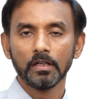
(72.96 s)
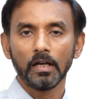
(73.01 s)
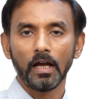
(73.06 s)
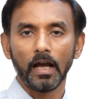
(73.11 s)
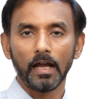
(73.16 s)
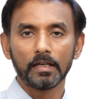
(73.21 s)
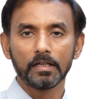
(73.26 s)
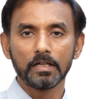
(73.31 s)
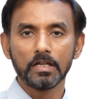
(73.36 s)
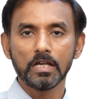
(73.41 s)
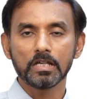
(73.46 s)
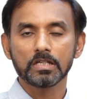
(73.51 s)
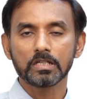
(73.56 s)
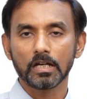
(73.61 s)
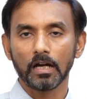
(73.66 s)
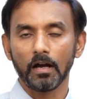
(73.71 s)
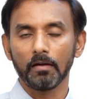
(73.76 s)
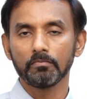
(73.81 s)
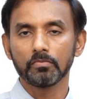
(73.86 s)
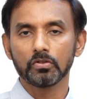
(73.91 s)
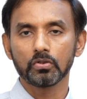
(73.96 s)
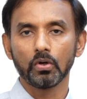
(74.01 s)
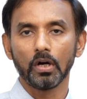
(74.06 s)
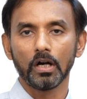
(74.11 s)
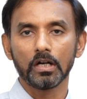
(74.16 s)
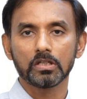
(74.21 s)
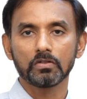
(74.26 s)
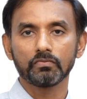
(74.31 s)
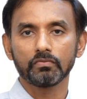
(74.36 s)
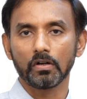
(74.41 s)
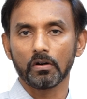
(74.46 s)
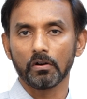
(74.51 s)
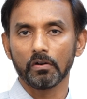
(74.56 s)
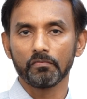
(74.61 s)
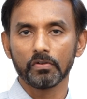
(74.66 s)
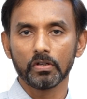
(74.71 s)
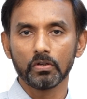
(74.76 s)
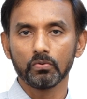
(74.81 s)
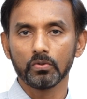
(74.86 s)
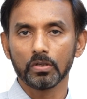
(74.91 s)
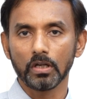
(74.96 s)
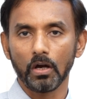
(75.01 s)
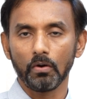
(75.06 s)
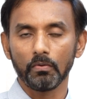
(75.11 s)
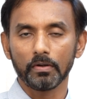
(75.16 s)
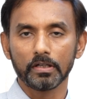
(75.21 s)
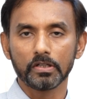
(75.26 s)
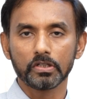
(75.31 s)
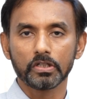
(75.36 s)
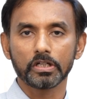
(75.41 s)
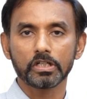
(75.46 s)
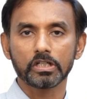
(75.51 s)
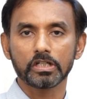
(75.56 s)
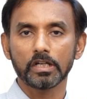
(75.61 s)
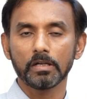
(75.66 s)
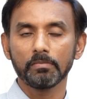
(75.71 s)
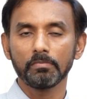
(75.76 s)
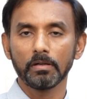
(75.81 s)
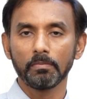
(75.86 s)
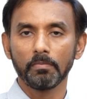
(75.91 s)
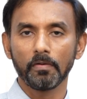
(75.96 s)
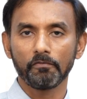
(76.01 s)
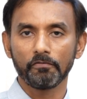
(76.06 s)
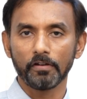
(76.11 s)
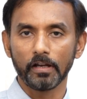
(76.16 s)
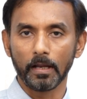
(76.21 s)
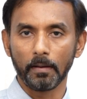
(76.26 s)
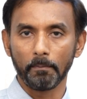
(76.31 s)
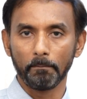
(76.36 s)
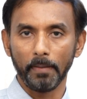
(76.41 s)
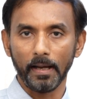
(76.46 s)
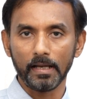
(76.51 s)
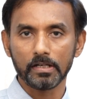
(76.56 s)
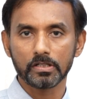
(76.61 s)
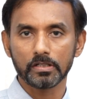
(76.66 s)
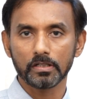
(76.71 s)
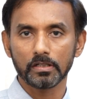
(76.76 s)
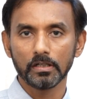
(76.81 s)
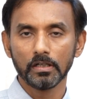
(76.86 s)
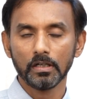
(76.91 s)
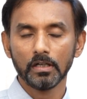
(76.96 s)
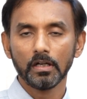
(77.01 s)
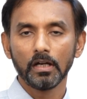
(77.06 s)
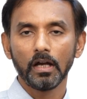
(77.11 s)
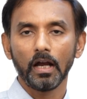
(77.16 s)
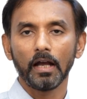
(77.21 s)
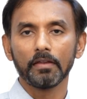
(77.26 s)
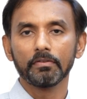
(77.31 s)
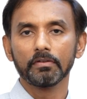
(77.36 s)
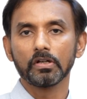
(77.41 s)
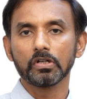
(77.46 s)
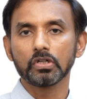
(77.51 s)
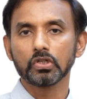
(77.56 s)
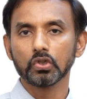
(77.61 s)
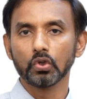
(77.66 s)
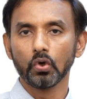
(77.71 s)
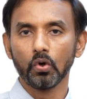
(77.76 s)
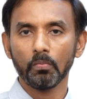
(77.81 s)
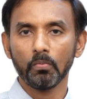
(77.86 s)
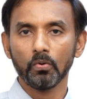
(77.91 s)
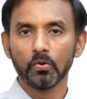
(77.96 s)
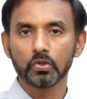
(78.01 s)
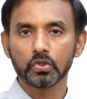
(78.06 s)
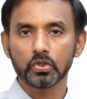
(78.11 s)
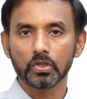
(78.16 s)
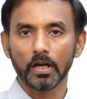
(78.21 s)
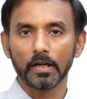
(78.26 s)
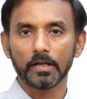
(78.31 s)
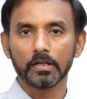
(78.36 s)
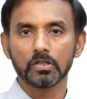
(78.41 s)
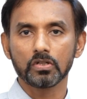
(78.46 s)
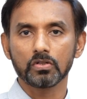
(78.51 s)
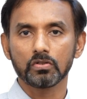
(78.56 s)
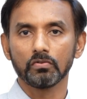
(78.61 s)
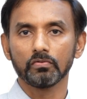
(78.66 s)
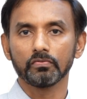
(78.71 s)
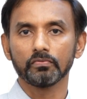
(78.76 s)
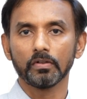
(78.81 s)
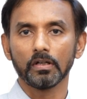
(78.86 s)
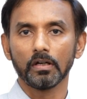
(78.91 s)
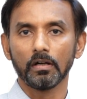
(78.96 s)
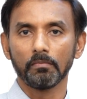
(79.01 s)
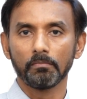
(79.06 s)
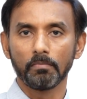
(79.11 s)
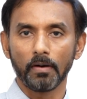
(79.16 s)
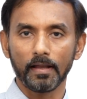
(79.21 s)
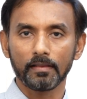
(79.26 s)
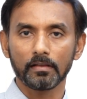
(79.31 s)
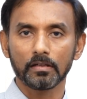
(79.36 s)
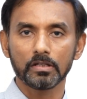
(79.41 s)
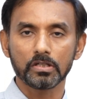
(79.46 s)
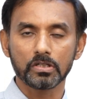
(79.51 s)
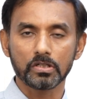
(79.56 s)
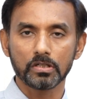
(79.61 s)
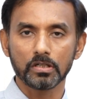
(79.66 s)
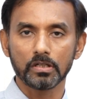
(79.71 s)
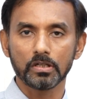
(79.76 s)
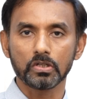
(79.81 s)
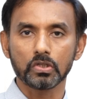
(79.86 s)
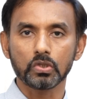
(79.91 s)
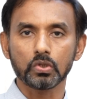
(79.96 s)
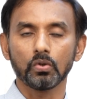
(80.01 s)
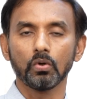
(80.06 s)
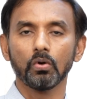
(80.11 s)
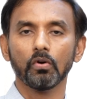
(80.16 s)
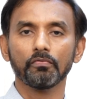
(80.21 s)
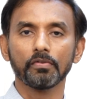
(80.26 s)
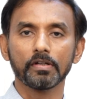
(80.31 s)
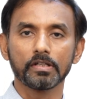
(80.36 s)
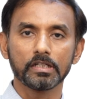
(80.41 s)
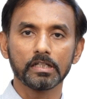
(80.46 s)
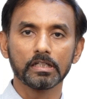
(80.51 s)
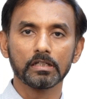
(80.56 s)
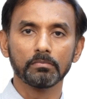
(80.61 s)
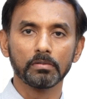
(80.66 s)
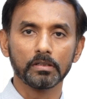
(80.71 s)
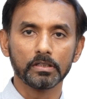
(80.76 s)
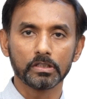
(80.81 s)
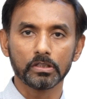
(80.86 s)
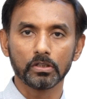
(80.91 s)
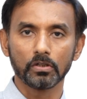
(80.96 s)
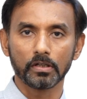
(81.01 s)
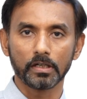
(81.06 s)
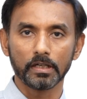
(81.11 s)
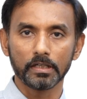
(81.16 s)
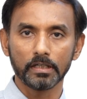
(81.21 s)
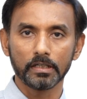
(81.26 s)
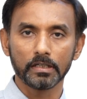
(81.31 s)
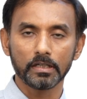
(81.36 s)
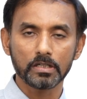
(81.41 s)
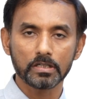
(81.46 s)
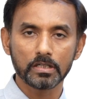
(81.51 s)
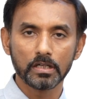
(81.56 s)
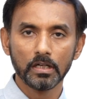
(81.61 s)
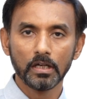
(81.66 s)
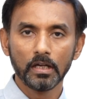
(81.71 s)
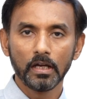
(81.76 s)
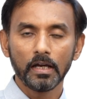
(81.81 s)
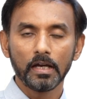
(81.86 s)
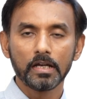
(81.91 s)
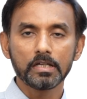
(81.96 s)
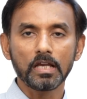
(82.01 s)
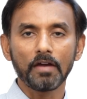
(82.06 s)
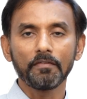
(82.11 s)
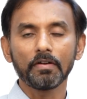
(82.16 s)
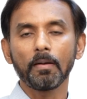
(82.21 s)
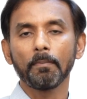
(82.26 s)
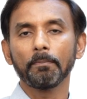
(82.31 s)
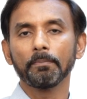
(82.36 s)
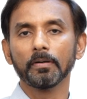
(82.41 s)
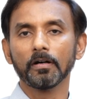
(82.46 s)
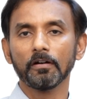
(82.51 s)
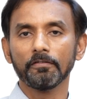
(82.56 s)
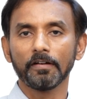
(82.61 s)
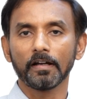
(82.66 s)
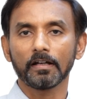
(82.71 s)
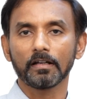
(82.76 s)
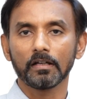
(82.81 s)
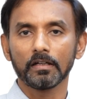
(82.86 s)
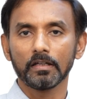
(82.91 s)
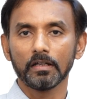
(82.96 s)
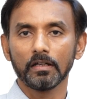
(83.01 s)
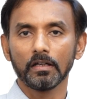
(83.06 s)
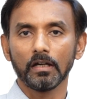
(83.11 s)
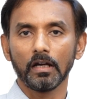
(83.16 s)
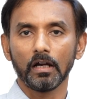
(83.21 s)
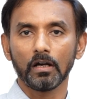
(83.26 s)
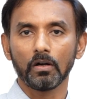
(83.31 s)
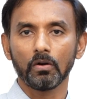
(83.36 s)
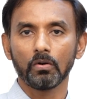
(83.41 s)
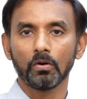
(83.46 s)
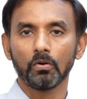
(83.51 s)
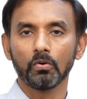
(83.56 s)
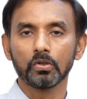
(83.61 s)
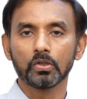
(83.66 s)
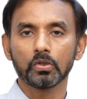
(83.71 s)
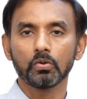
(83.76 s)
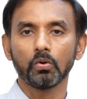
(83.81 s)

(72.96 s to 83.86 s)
And he has come to us for a review now and is extremely feeling better, and there is no more signs of breathlessness or fatigability or giddiness. He's having a perfectly good